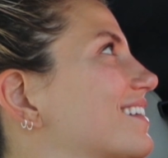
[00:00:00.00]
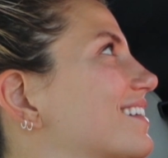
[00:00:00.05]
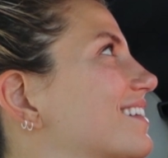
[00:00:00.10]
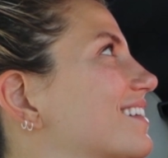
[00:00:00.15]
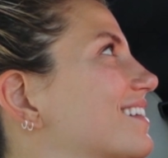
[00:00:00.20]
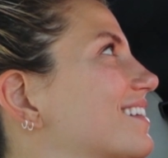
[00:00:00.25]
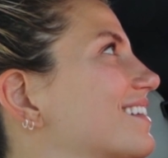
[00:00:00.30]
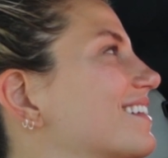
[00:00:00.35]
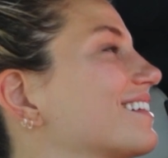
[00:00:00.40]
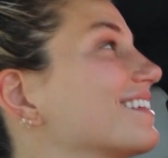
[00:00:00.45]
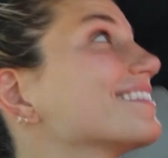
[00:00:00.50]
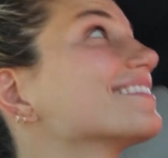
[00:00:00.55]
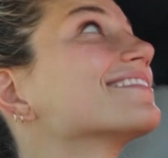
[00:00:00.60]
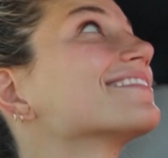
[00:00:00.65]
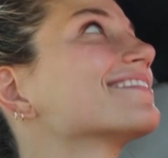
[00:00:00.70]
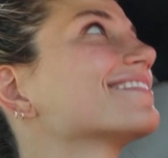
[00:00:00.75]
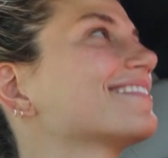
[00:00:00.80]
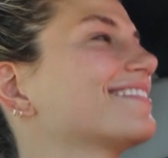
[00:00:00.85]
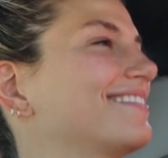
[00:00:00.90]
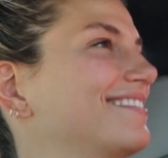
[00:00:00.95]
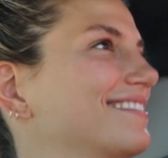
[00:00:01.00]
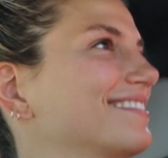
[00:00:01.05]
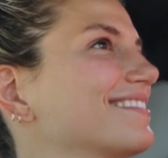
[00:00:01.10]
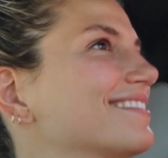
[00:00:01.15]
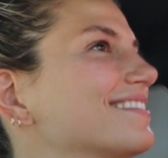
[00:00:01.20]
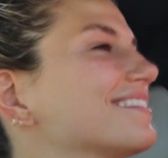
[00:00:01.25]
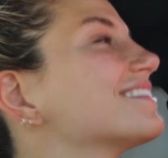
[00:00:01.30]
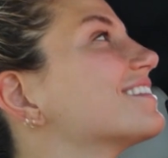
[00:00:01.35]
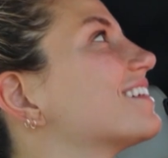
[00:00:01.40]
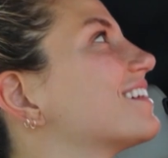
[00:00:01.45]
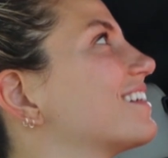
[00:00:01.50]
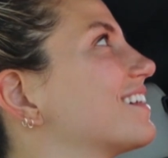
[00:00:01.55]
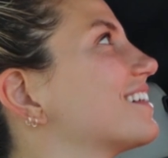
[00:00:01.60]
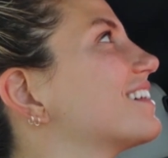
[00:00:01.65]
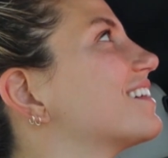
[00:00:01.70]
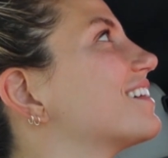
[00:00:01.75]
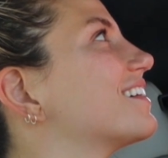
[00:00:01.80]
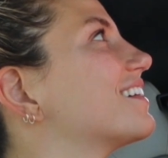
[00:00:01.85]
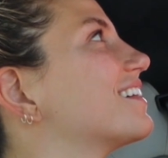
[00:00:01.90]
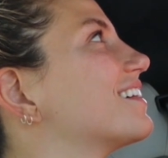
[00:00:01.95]
Alrighty, well, enjoy your
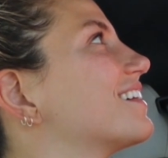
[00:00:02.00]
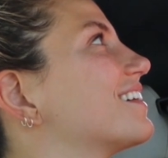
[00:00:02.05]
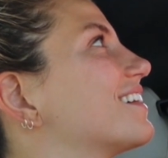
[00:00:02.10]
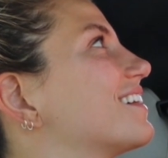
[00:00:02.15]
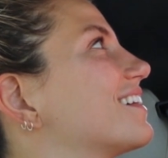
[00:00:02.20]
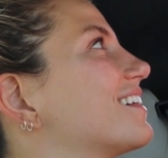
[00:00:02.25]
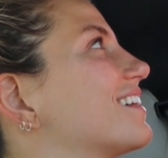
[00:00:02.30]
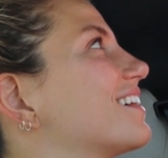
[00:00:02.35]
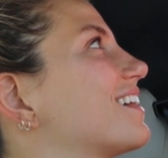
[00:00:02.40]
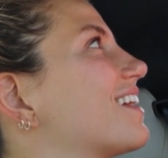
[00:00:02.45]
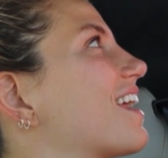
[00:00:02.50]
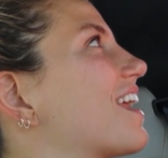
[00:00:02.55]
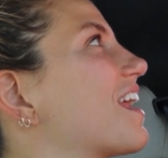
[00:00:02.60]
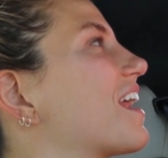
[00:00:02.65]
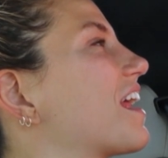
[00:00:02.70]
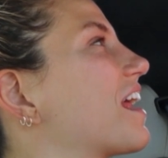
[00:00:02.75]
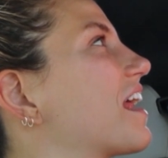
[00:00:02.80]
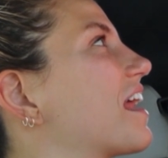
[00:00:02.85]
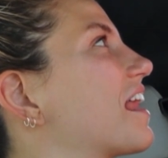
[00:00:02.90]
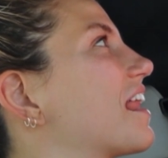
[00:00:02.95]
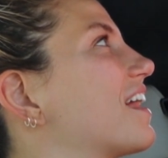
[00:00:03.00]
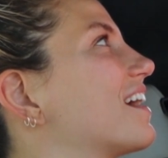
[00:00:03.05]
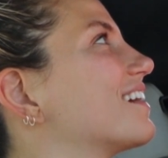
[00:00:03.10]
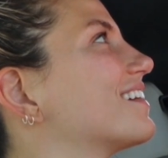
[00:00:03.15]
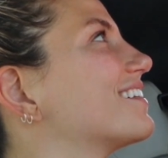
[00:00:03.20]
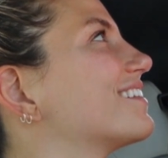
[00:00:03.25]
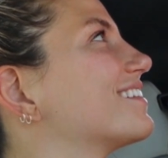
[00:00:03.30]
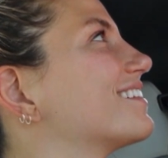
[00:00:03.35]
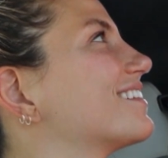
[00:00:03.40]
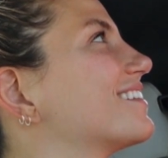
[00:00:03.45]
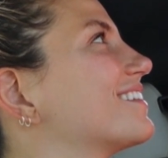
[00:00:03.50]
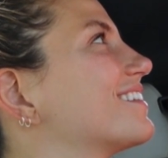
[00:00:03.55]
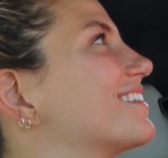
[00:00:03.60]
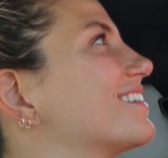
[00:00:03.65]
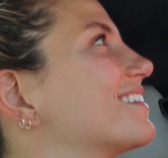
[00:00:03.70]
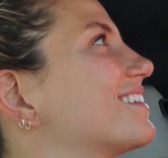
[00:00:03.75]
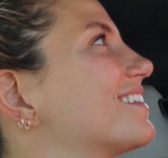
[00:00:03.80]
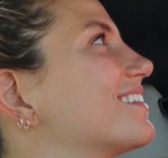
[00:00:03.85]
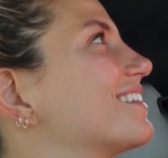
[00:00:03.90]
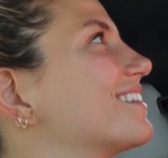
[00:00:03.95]
time off after. Yeah, we
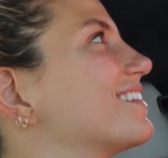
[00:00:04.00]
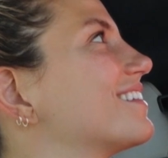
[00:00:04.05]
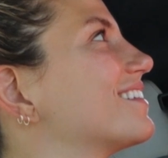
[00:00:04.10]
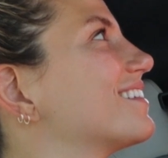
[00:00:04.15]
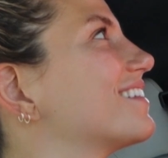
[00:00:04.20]
will.